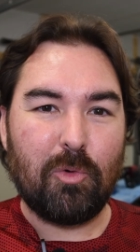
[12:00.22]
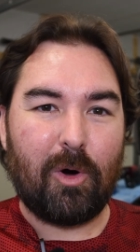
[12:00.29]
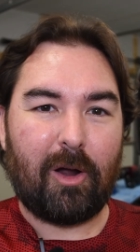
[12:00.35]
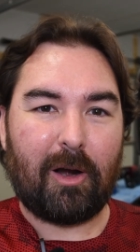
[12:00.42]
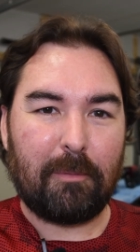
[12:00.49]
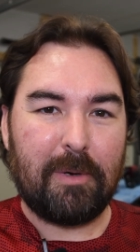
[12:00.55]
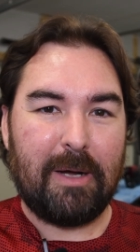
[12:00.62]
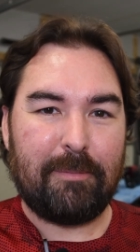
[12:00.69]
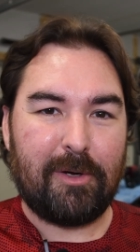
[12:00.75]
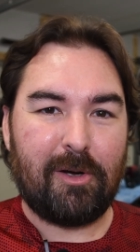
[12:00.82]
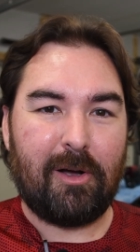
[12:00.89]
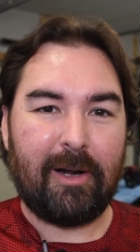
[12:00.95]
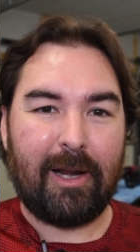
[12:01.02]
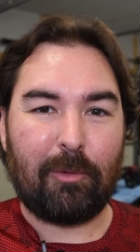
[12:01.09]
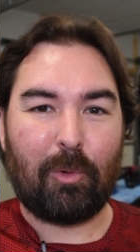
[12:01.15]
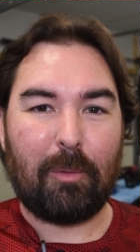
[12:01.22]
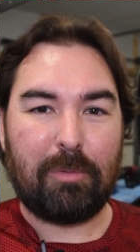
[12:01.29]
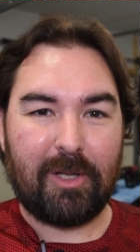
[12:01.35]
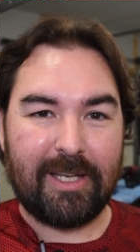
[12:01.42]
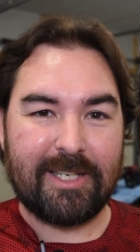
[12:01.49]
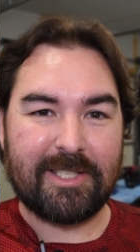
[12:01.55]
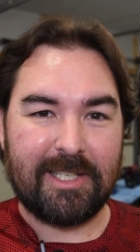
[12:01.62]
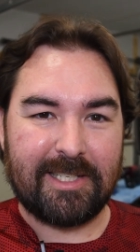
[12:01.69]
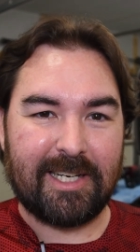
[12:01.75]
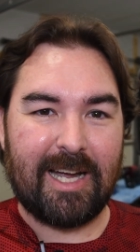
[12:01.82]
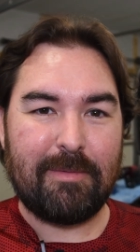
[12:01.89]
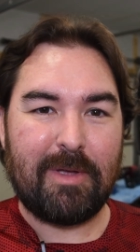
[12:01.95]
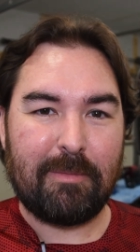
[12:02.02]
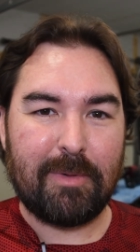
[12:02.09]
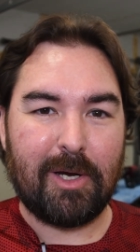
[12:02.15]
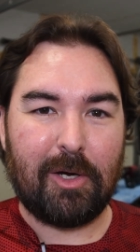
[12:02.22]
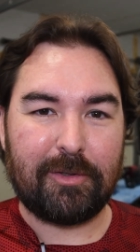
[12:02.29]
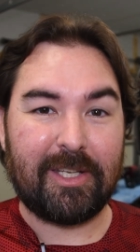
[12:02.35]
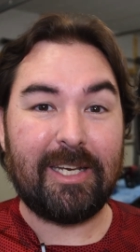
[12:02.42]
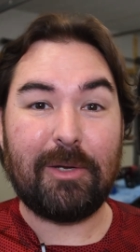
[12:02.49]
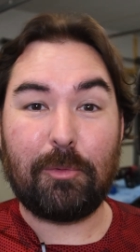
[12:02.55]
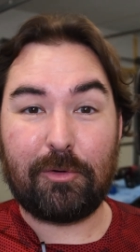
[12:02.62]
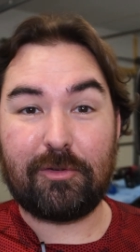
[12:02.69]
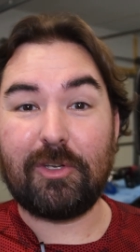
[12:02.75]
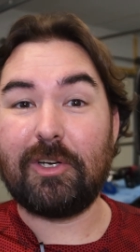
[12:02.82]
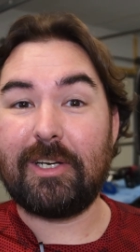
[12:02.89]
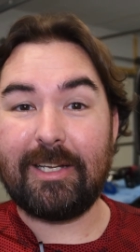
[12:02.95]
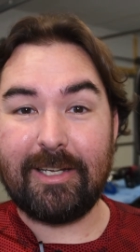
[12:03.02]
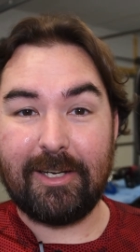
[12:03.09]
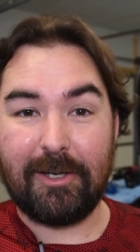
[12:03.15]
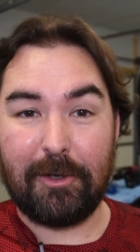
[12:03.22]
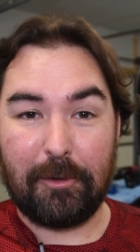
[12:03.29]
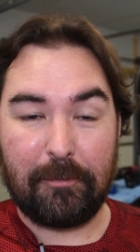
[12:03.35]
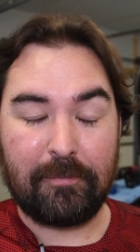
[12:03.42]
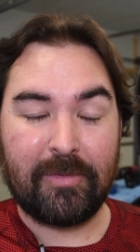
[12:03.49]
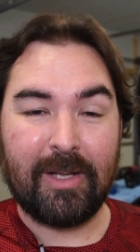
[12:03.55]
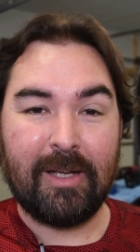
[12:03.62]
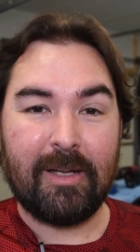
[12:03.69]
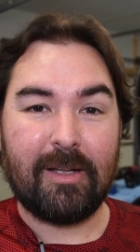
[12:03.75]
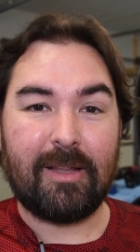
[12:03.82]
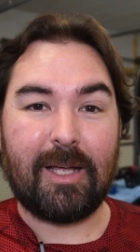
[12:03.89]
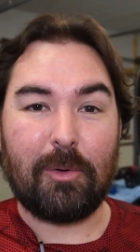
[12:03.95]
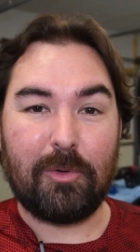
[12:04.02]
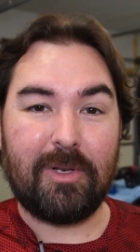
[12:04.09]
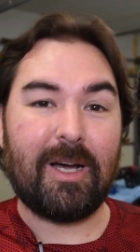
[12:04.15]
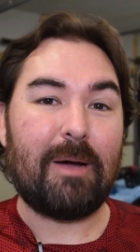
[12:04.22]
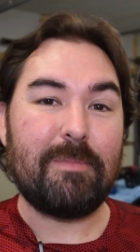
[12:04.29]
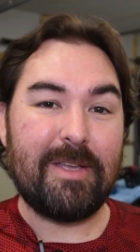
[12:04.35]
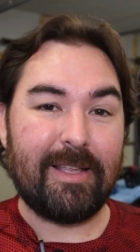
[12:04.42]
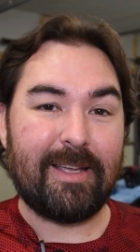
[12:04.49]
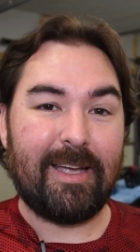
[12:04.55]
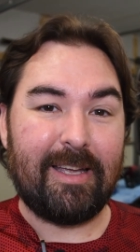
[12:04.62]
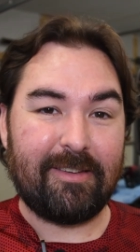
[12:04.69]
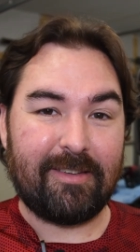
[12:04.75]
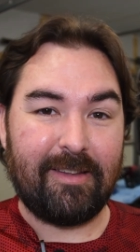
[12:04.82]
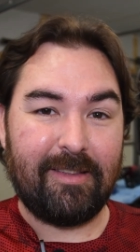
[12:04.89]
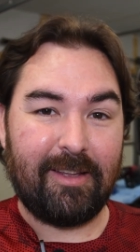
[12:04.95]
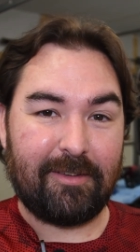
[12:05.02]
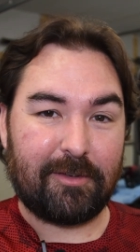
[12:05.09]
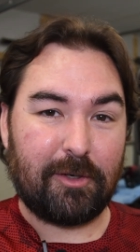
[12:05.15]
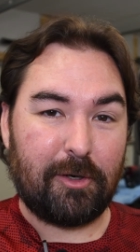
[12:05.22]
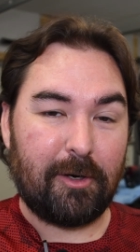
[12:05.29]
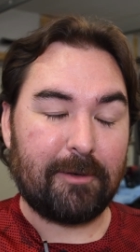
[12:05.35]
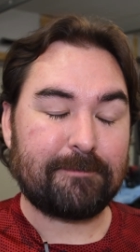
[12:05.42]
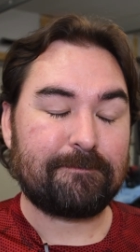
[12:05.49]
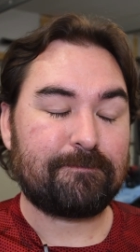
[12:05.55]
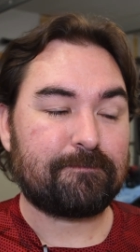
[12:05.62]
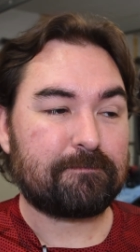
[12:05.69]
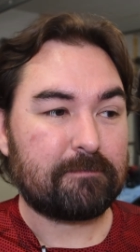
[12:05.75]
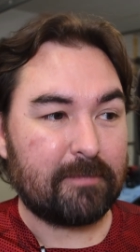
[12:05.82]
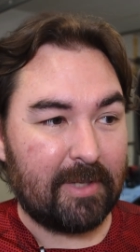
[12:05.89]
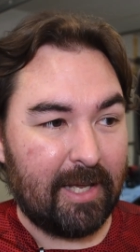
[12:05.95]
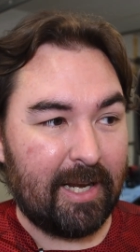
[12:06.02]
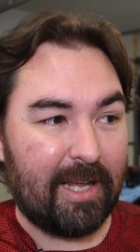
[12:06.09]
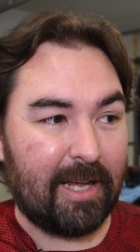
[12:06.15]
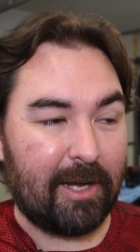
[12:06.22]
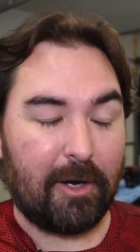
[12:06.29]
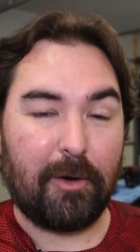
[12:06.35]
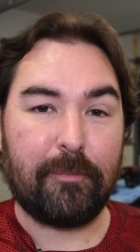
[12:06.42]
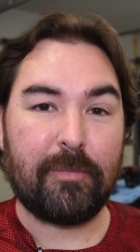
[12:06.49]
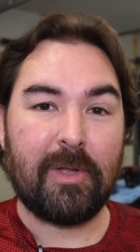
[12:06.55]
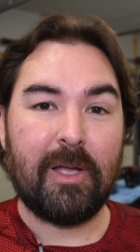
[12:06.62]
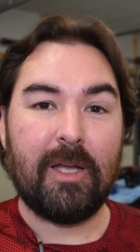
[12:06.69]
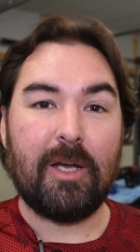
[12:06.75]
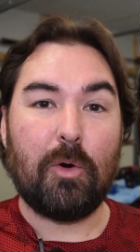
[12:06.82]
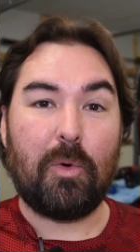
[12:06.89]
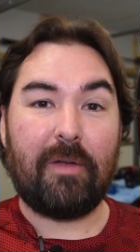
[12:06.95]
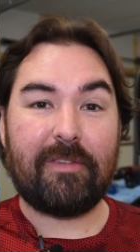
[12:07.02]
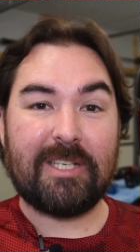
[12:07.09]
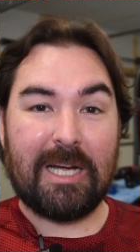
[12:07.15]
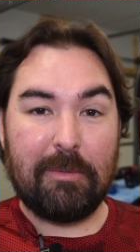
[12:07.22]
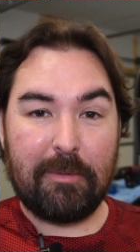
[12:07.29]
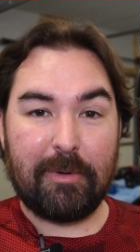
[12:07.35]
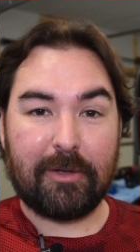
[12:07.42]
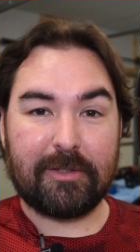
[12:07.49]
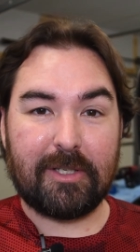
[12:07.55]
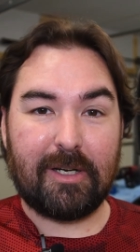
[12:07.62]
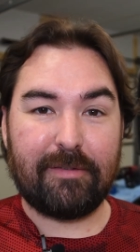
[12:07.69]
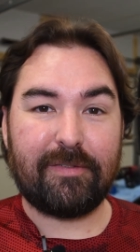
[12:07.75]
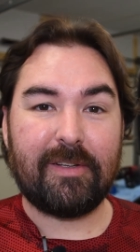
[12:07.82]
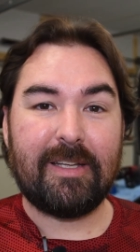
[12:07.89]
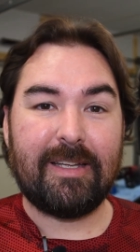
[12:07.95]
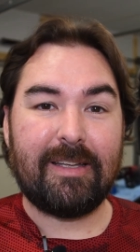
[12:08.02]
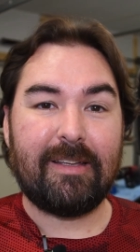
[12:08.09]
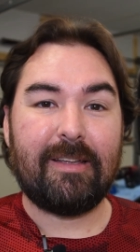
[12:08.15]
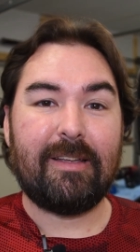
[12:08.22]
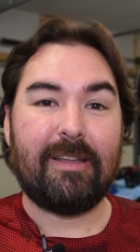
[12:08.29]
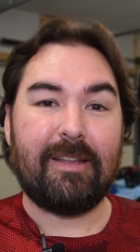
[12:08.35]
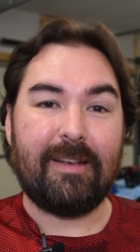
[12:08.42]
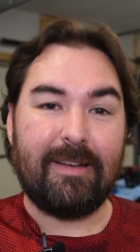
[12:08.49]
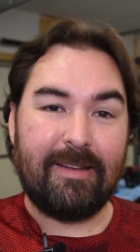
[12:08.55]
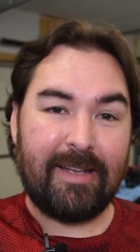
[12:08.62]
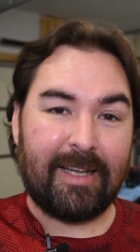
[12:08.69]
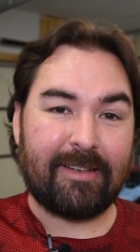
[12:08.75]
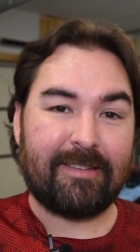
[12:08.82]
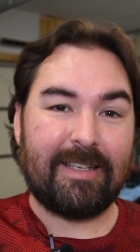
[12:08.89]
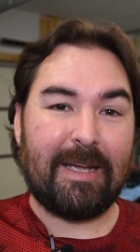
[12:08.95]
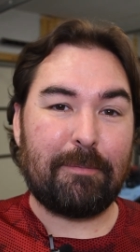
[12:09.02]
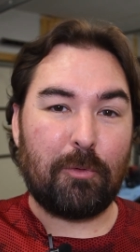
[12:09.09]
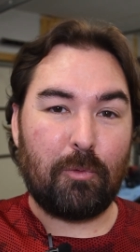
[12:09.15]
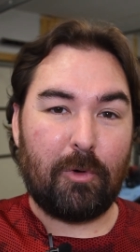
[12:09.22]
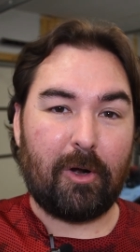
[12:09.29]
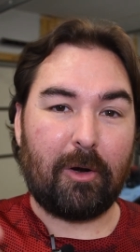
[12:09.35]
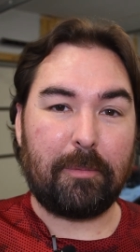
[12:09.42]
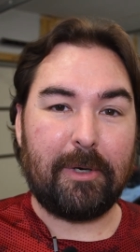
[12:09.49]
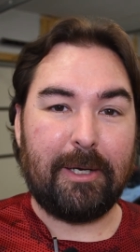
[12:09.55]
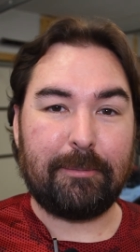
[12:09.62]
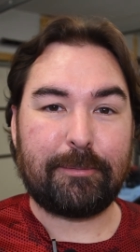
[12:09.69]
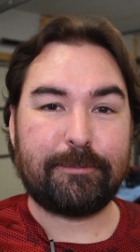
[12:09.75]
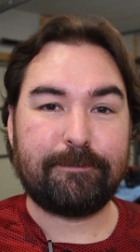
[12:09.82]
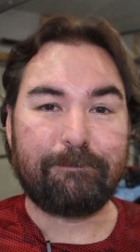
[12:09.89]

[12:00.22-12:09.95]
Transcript: water pump on and replace the timing belt, and it was good to go. That would not be the case in this car. Anyhow, we have the timing belt off. Next step, water pump.